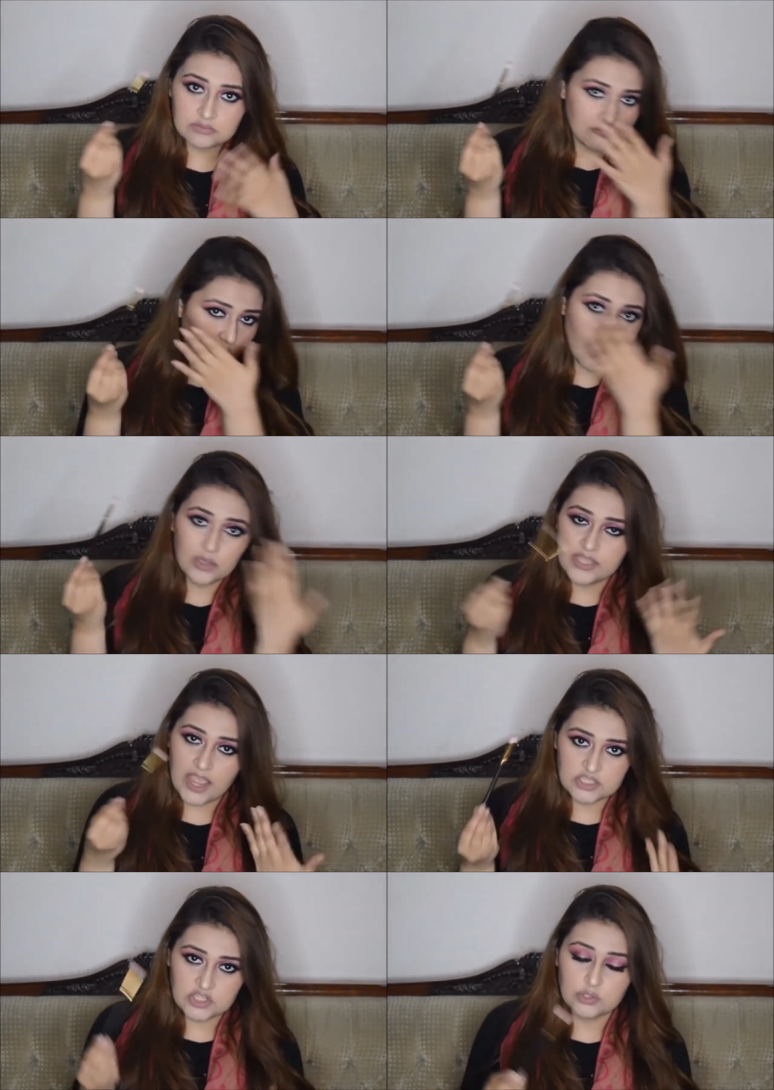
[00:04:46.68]
all the
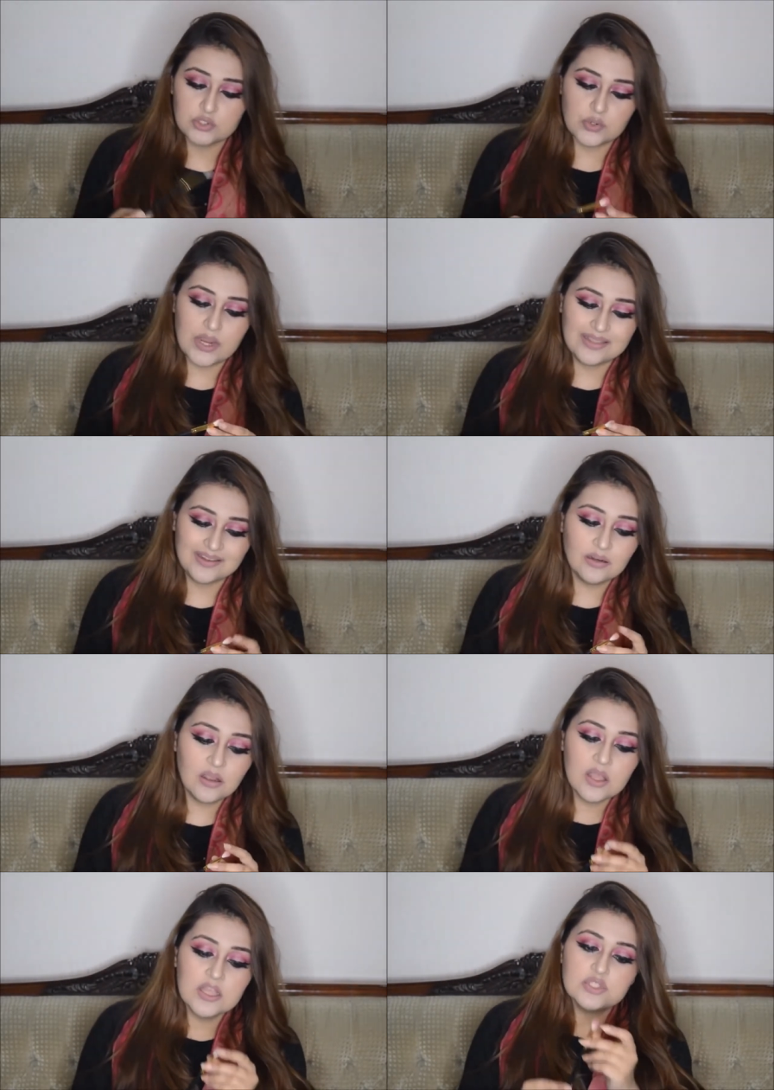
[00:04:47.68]
eyeshadows together.
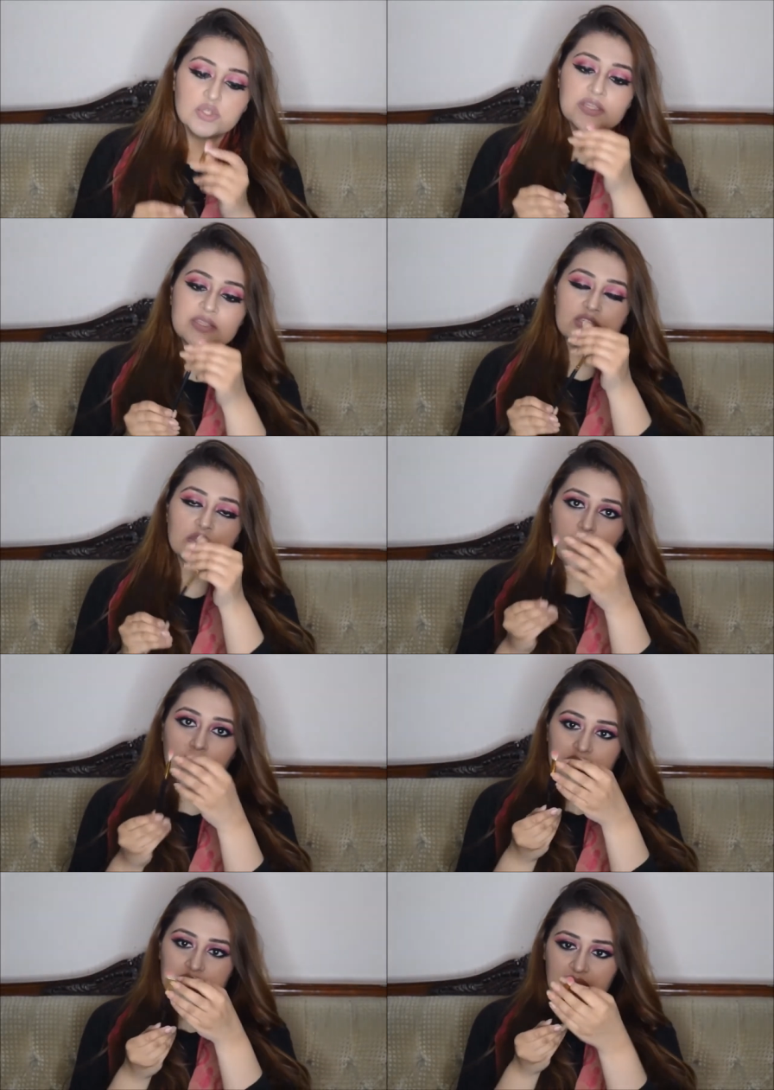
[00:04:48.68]
So this is
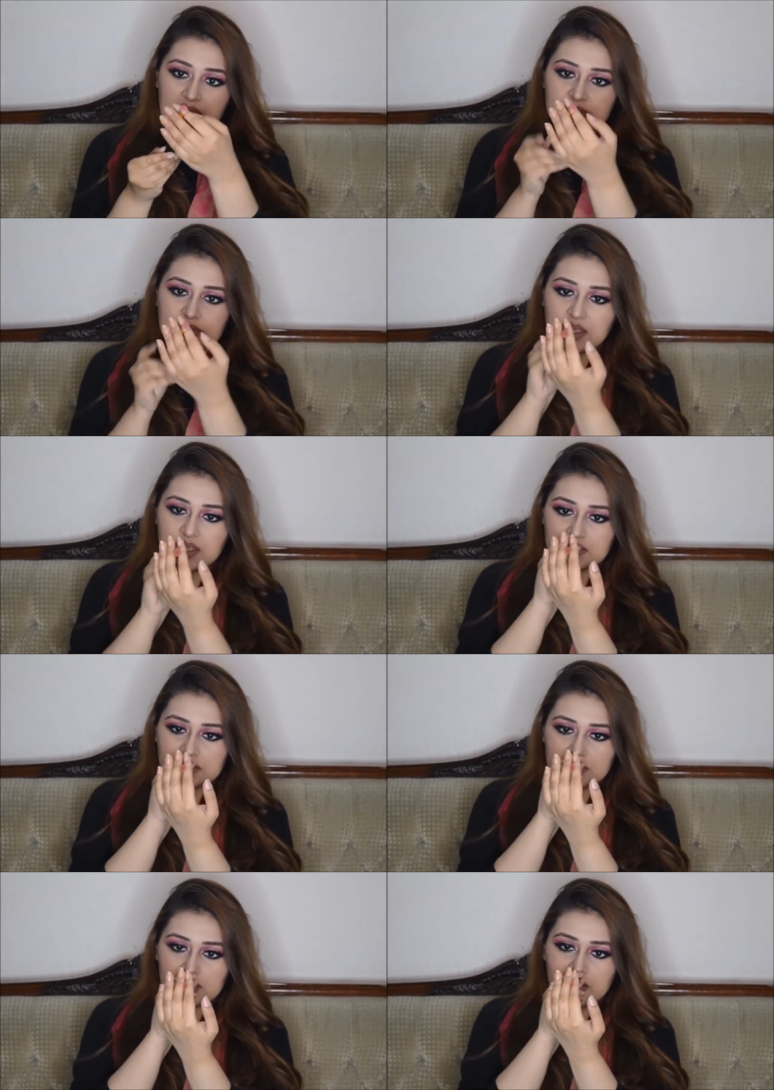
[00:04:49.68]
quite dense.
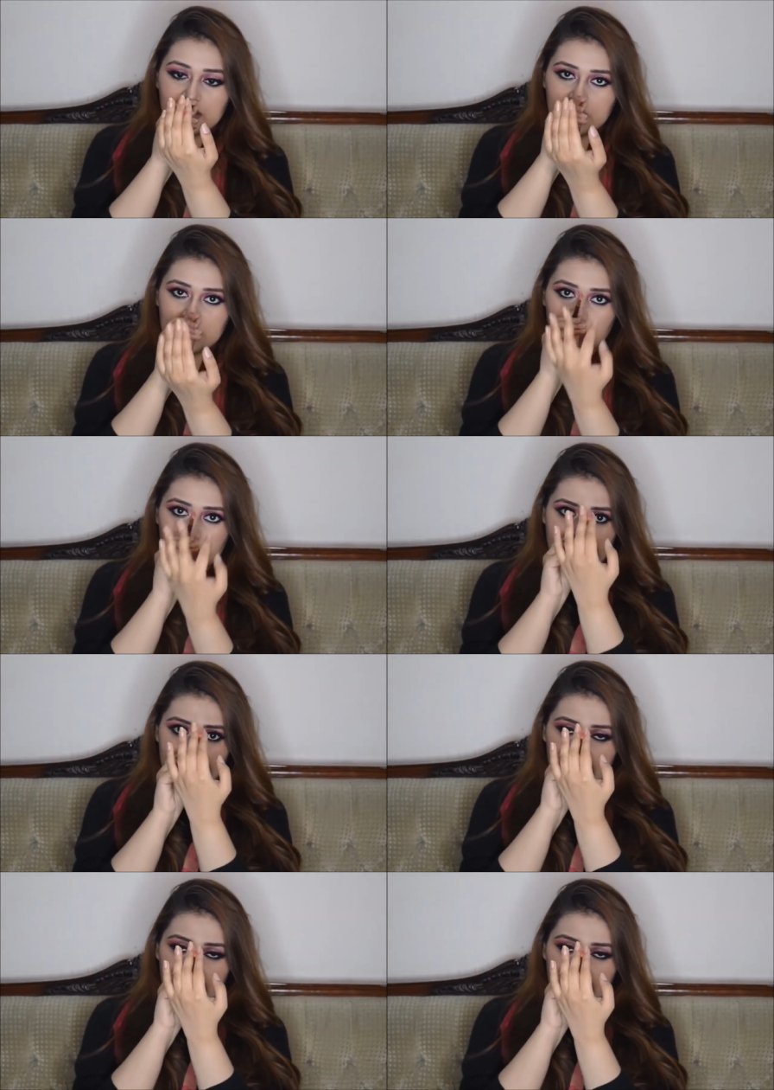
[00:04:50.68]
It looks like